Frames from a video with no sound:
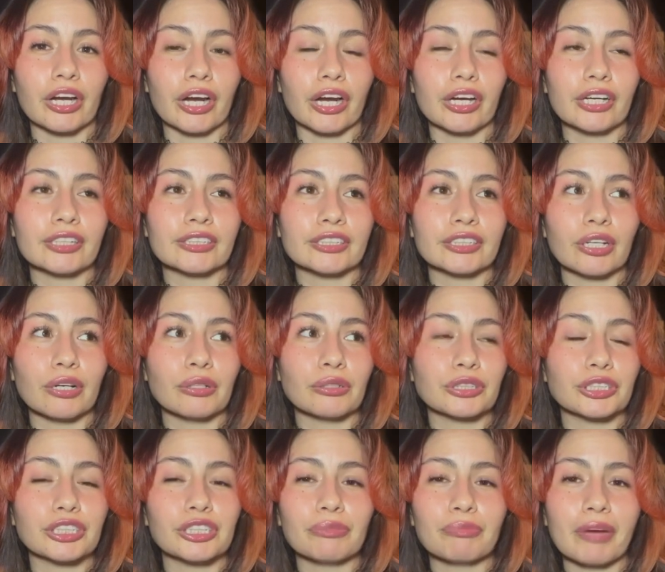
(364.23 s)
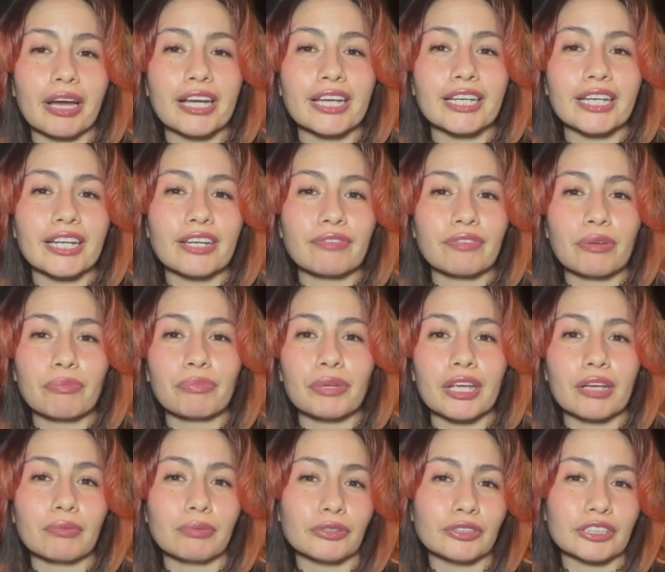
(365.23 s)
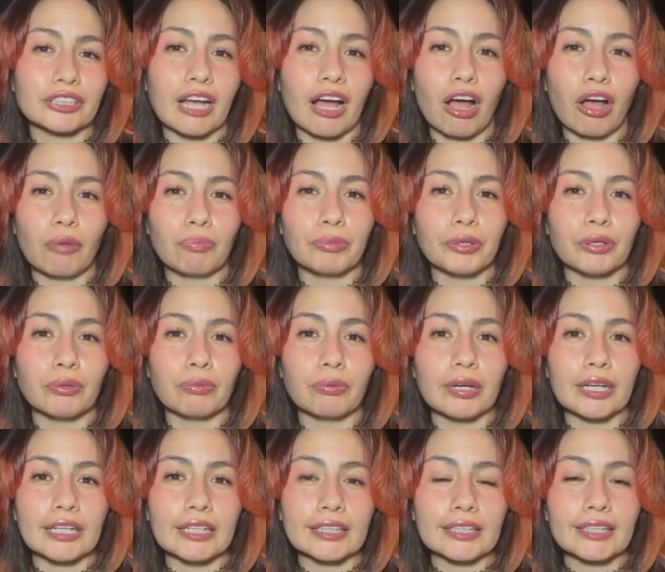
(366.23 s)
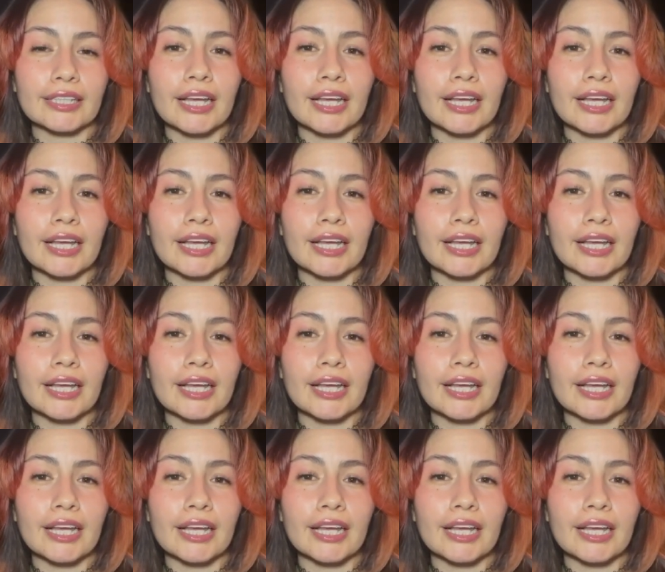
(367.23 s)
her. So she might even be able to help you with